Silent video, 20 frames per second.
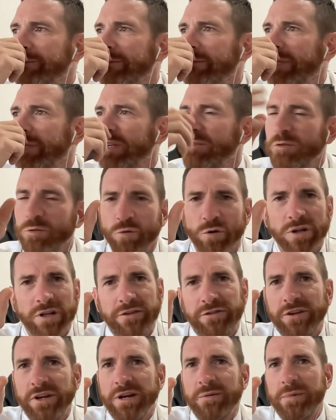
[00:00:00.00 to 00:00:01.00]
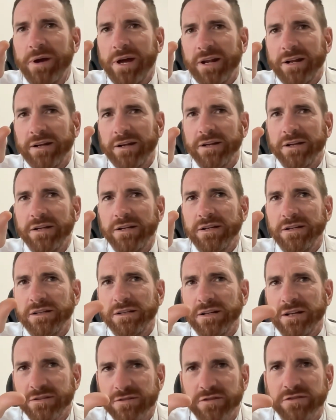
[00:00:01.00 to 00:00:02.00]
if you really think about it, Leigh,
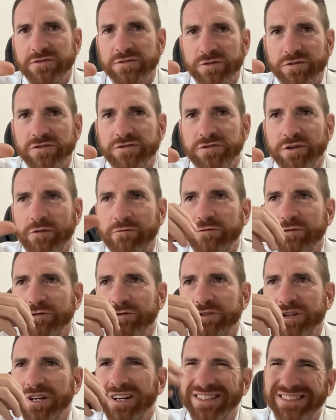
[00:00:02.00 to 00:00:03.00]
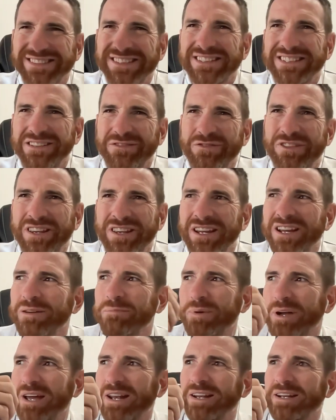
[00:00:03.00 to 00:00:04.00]
as I sort of stopped for a second, I said, if you think
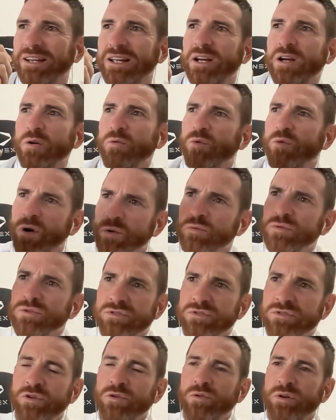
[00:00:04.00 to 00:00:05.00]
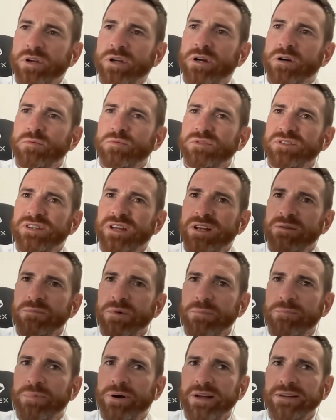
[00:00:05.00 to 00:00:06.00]
about it, what I was doing, I was getting my
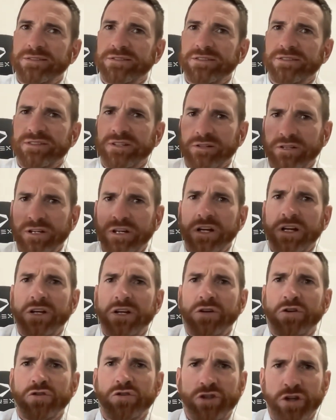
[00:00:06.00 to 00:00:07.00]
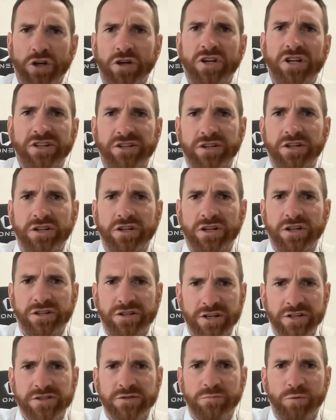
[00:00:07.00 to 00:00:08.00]
pace. I said, because you know,
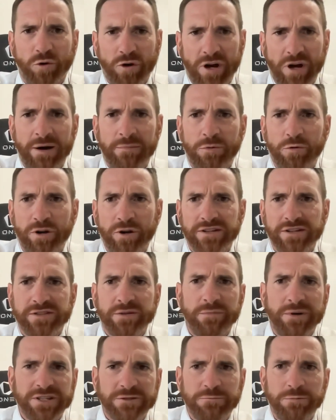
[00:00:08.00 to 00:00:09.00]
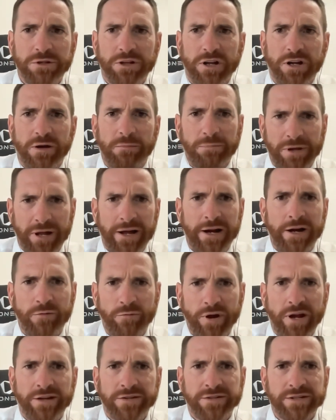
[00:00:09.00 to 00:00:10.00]
contestable hardball guess there must be like a player
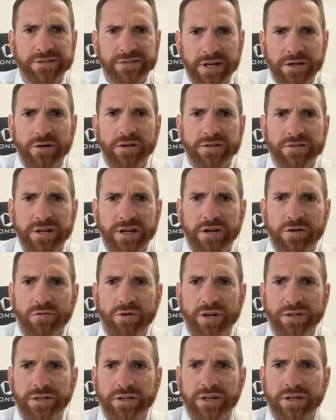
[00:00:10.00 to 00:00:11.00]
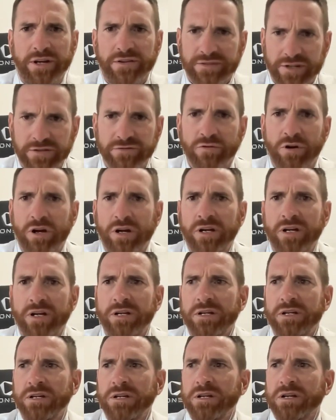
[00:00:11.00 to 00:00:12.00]
around you. Is that is that correct? And he goes, that's right.
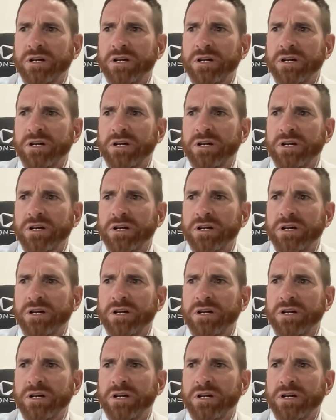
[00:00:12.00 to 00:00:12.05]
I